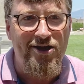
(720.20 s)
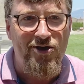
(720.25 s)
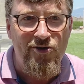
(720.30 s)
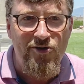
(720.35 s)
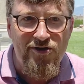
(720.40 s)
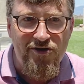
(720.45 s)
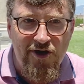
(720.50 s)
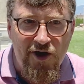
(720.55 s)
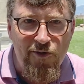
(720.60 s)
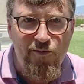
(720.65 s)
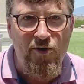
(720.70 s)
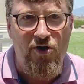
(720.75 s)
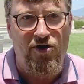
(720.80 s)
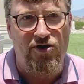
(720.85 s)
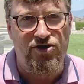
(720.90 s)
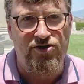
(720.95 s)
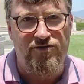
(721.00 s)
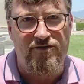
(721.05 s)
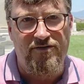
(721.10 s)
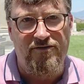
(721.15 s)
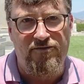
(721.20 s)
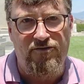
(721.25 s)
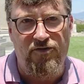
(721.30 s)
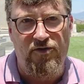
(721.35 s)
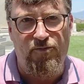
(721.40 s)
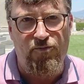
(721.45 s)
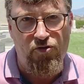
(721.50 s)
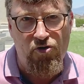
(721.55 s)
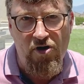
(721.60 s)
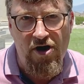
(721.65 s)
you so much for the
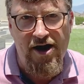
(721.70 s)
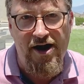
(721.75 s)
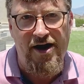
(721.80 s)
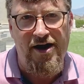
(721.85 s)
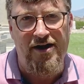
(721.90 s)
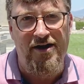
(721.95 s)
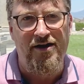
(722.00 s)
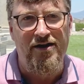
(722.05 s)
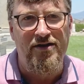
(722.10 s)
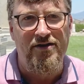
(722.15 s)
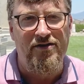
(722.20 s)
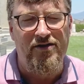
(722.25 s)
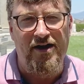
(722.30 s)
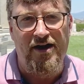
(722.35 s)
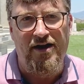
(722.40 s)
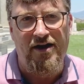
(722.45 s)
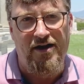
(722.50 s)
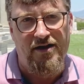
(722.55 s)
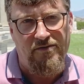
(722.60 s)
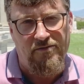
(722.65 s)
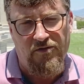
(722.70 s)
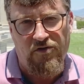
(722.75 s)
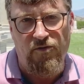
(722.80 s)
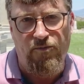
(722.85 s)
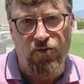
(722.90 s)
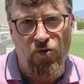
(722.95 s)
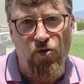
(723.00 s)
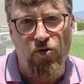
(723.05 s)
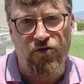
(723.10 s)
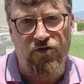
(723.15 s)
prayer that
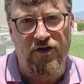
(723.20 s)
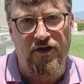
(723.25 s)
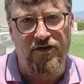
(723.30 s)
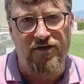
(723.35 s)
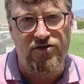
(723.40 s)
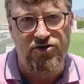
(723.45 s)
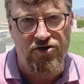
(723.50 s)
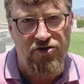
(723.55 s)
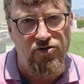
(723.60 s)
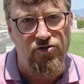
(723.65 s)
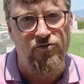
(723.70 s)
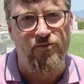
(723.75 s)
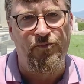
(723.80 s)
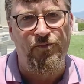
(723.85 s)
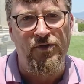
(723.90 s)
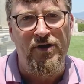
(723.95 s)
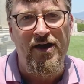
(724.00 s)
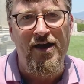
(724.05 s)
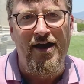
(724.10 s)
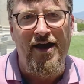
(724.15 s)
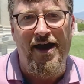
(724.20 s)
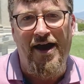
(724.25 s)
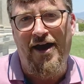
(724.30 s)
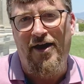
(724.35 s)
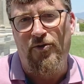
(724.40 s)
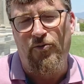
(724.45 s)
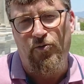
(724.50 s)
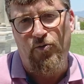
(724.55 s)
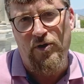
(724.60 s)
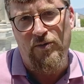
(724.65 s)
supports us too,
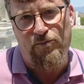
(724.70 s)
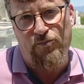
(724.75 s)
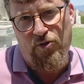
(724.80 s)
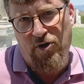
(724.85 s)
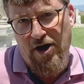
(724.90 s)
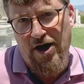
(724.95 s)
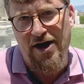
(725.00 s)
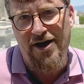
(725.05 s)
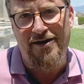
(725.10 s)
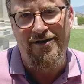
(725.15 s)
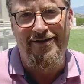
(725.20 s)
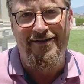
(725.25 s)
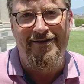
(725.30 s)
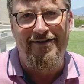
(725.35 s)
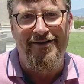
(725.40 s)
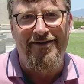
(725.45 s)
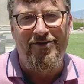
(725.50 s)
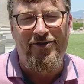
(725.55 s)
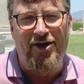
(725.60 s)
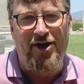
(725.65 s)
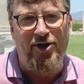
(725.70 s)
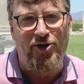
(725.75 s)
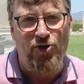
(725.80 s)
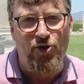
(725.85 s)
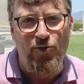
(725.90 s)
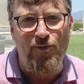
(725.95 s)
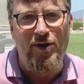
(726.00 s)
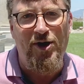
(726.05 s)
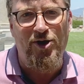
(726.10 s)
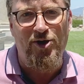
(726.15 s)
and we pray that
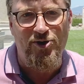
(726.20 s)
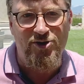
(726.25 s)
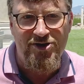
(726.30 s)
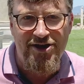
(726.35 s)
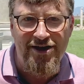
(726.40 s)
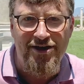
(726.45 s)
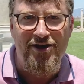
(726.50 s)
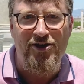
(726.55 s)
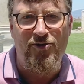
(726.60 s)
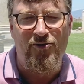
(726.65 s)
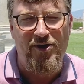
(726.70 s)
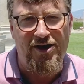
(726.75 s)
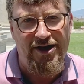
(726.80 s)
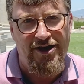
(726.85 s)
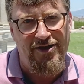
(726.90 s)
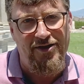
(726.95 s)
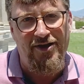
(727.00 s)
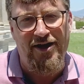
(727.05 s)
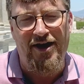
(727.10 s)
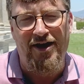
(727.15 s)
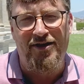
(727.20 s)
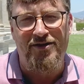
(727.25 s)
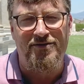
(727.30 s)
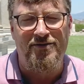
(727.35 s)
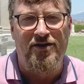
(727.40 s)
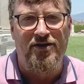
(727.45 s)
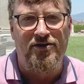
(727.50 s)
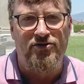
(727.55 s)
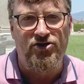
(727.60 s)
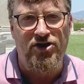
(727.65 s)
you may continue in that
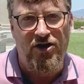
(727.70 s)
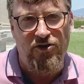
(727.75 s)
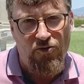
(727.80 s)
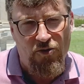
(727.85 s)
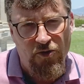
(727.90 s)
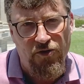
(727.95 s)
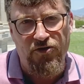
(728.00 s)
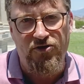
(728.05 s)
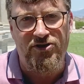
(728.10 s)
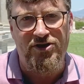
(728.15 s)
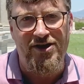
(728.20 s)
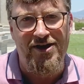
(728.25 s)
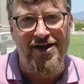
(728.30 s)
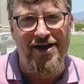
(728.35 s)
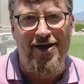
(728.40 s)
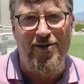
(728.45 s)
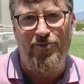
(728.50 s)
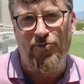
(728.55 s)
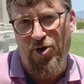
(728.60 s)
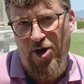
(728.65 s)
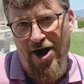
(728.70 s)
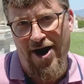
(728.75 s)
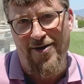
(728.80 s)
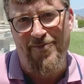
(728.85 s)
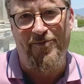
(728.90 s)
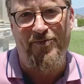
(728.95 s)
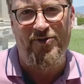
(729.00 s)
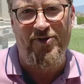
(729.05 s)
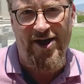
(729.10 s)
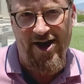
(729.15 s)
generosity and prayer.
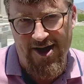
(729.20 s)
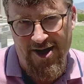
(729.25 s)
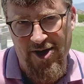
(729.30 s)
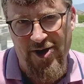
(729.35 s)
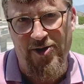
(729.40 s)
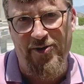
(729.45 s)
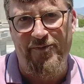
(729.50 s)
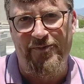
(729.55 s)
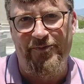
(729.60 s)
Thank you.